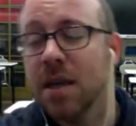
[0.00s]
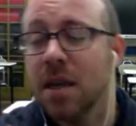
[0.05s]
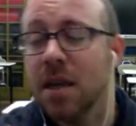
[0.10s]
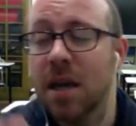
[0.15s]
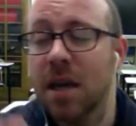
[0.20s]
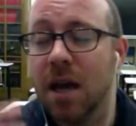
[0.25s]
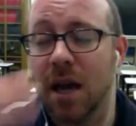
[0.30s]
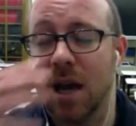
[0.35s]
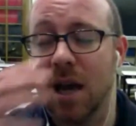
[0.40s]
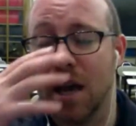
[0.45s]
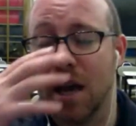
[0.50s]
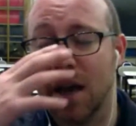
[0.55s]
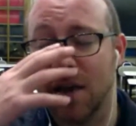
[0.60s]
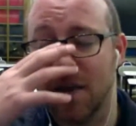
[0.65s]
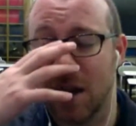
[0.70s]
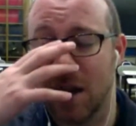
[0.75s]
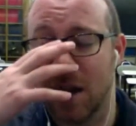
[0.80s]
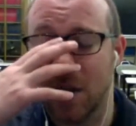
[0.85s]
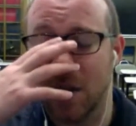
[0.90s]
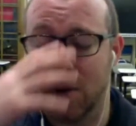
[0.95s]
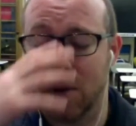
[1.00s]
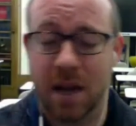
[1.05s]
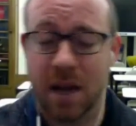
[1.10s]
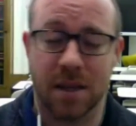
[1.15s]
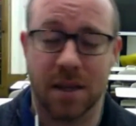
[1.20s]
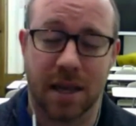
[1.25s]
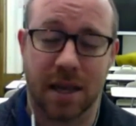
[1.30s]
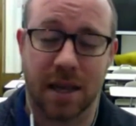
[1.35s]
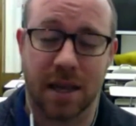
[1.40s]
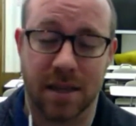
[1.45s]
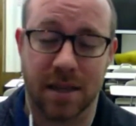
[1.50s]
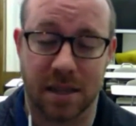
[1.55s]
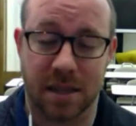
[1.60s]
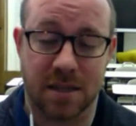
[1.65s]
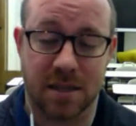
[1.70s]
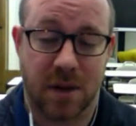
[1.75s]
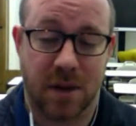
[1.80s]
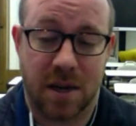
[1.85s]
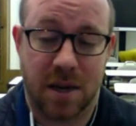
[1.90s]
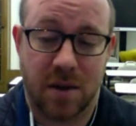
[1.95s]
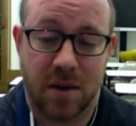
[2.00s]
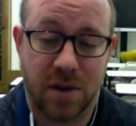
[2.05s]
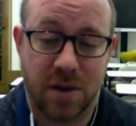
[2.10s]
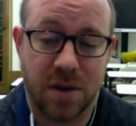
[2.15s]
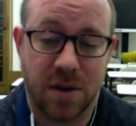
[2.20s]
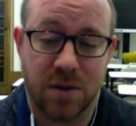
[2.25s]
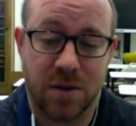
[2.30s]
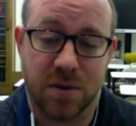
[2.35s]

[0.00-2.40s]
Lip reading: that I run. Like, this is what I don't use.